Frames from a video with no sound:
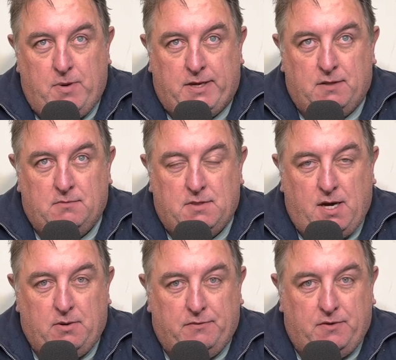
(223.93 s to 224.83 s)
back in
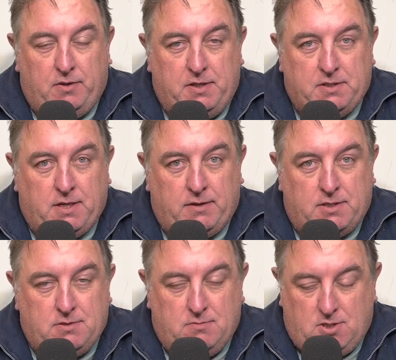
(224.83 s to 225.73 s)
Coda a few years ago, and they
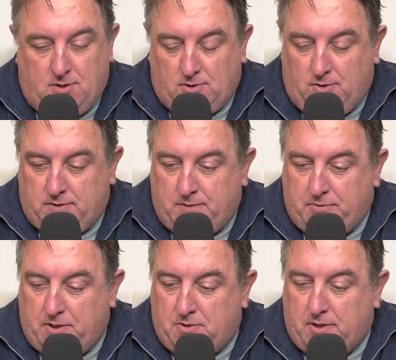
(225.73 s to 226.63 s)
sidelined that
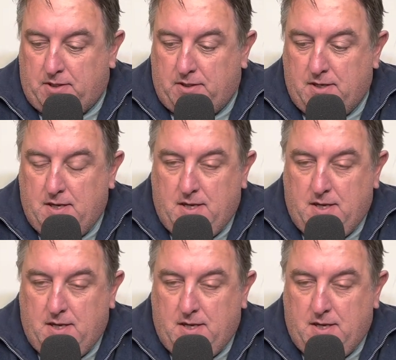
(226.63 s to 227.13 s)
pretty quickly